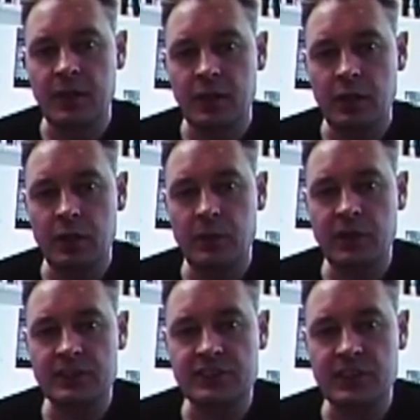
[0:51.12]
Here we
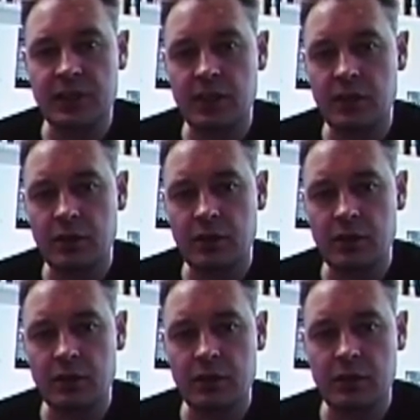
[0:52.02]
can see
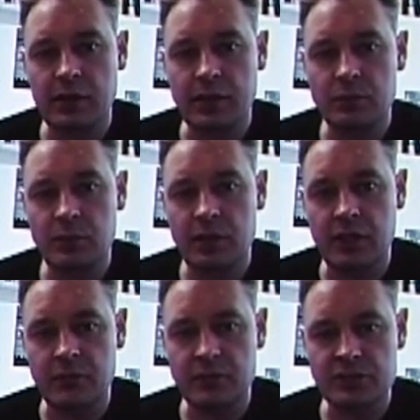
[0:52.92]
that we
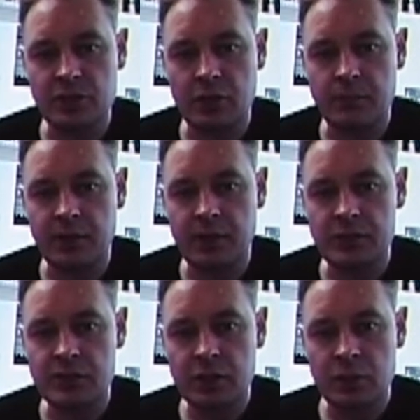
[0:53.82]
have a start
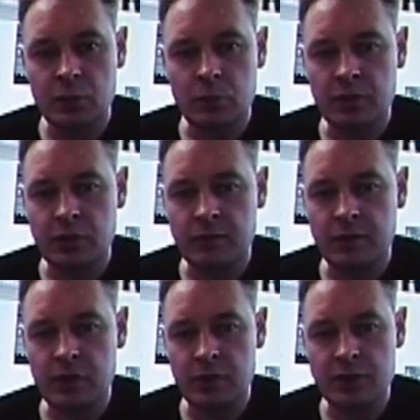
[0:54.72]
page, we have
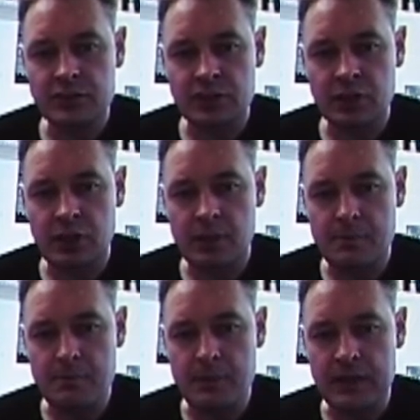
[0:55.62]
various
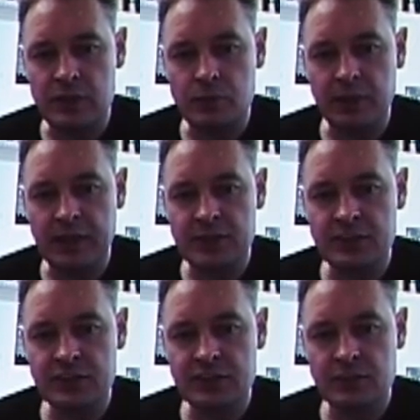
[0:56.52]
menu
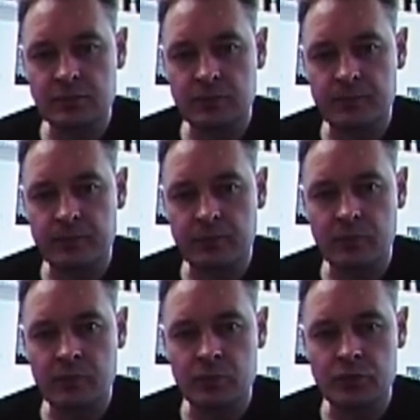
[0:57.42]
pages
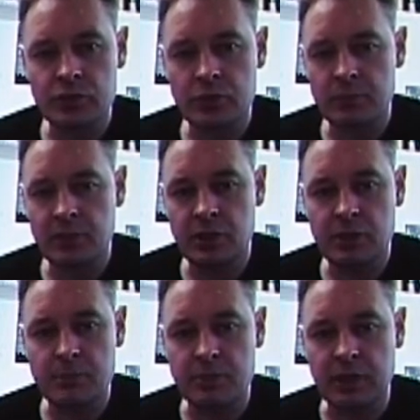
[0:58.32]
which can be
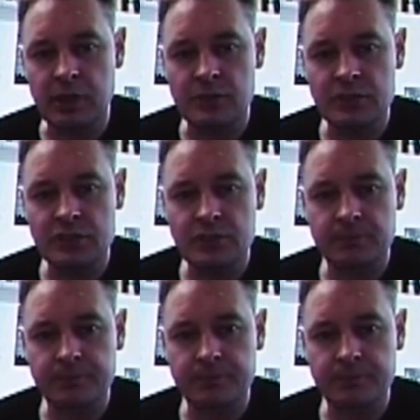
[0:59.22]
browsed.